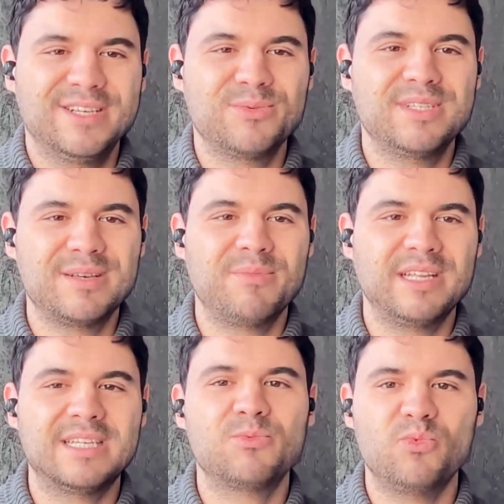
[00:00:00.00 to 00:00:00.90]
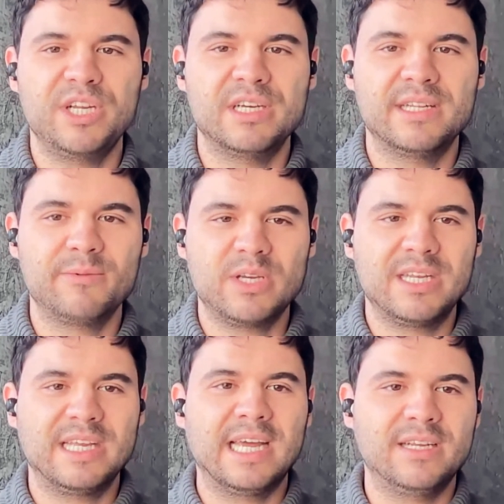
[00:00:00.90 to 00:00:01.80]
this with something that's real that we
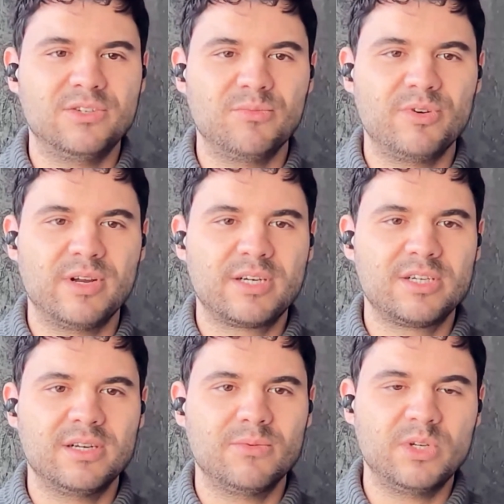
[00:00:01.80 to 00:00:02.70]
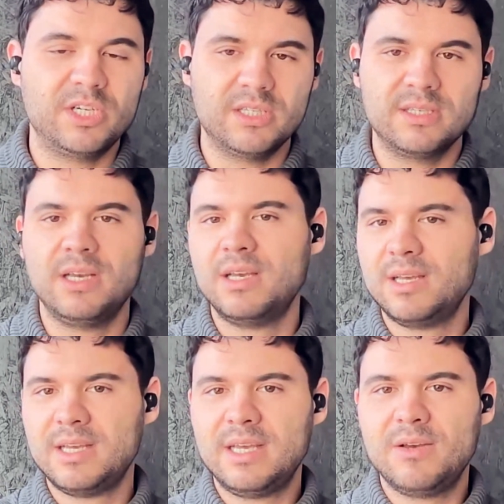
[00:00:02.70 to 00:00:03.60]
can get into production, which is
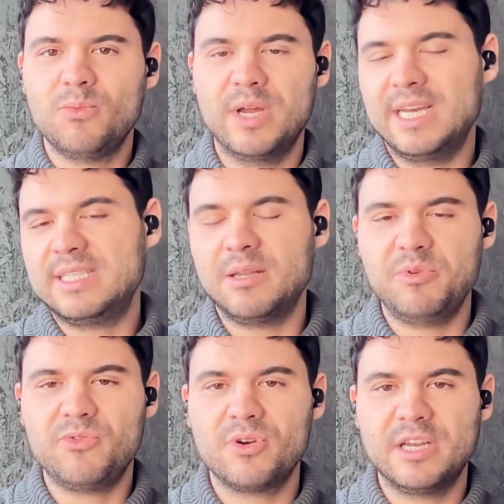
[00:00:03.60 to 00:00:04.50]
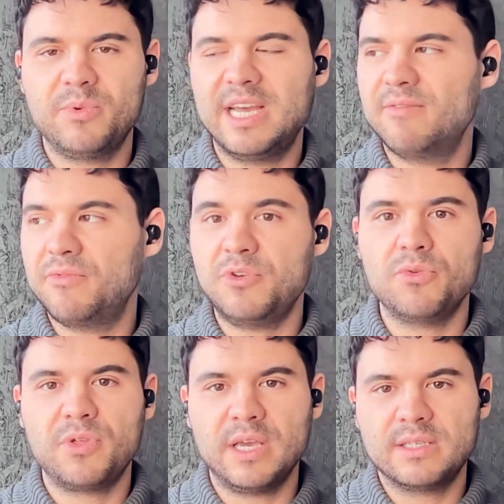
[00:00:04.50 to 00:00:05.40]
when I said before that we have a
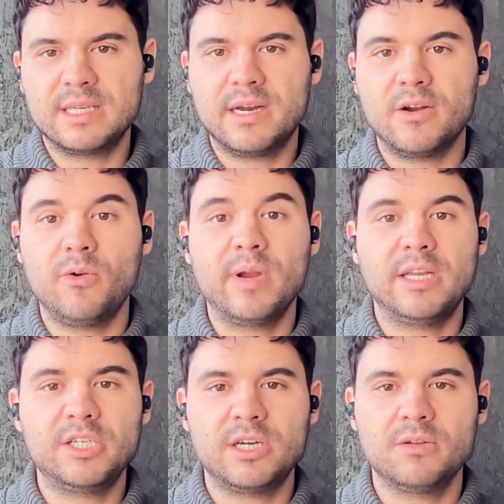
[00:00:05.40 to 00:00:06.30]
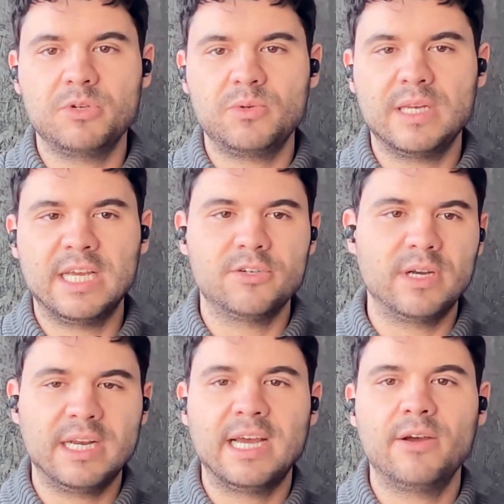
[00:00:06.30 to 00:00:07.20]
few things that are already shared between
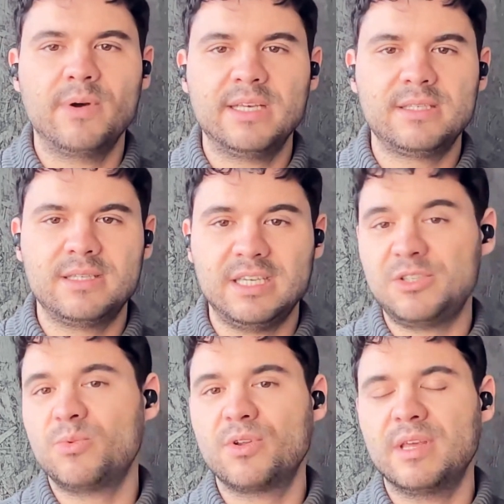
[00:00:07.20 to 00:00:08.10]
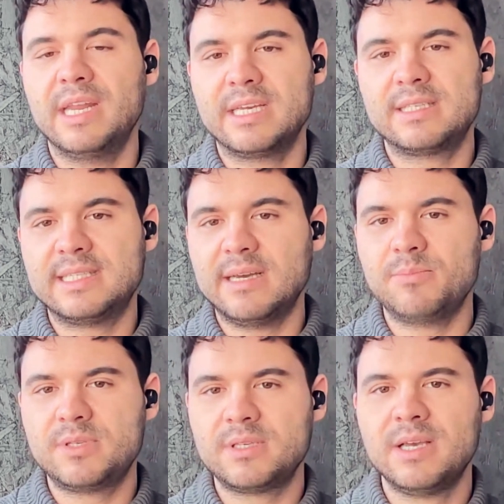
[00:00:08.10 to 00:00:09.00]
Android and iOS. These were the next
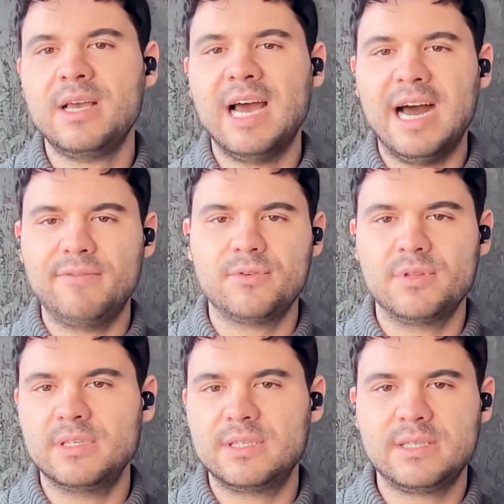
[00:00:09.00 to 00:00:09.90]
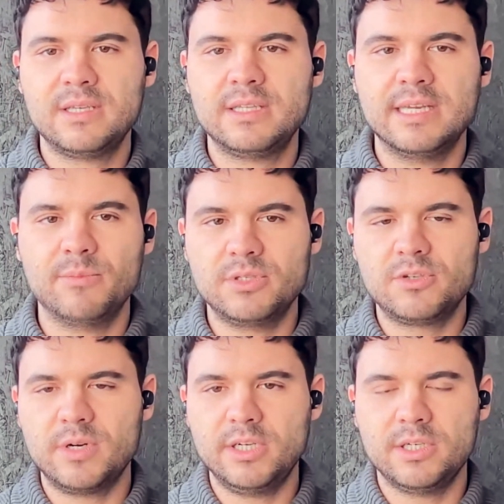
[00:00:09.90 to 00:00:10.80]
steps after this
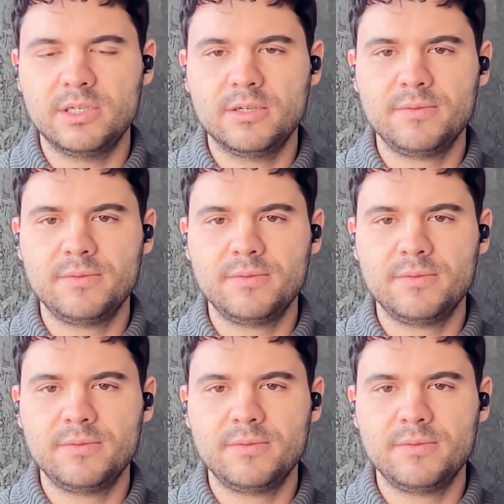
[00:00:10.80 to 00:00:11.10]
demonstration.